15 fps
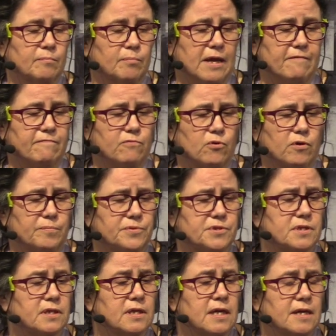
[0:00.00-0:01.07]

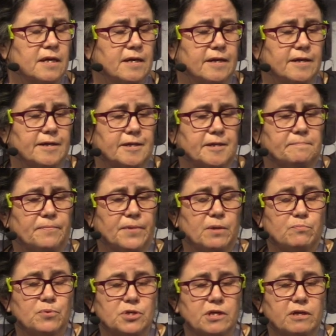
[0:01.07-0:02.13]
platforms.
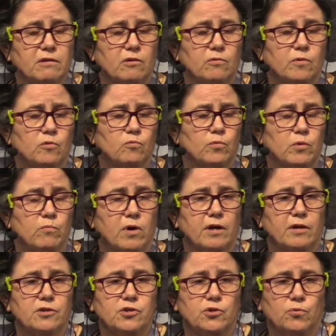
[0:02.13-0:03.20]
In particular, we
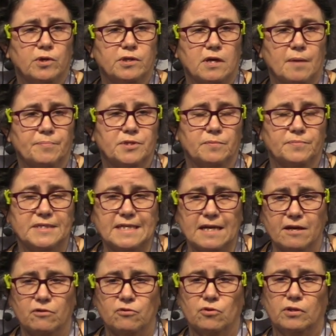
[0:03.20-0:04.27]
wanted to adopt some
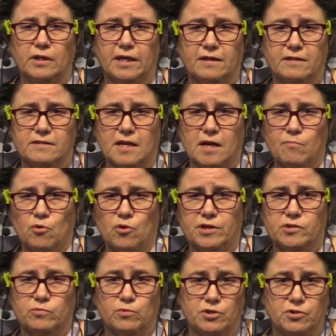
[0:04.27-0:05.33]
standard Linux
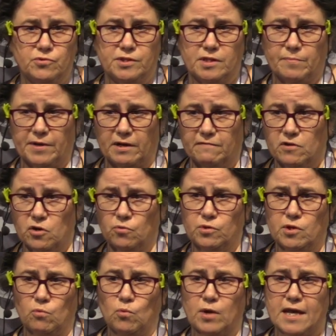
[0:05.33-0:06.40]
libraries and reduce the amount of code
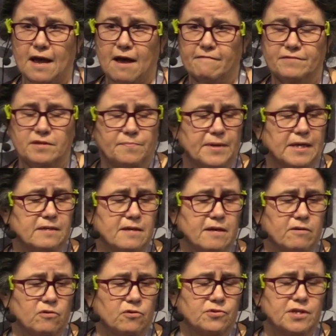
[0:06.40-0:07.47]
that we have to
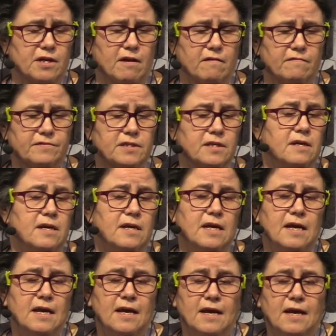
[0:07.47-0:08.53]
maintain ourselves.
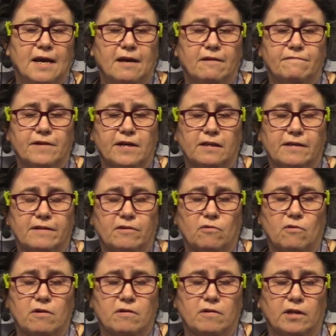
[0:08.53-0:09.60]
And finally, there
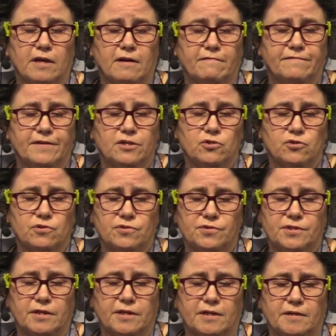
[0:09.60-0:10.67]
are a lot of
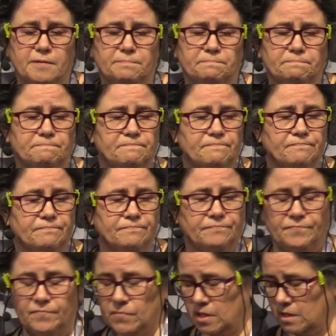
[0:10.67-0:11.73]
features that
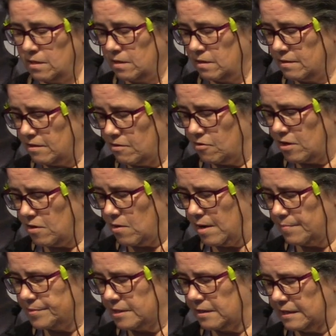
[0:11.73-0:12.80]
are now
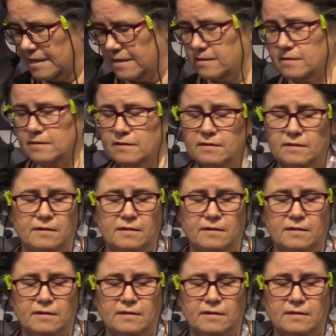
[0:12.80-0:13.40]
obsolete.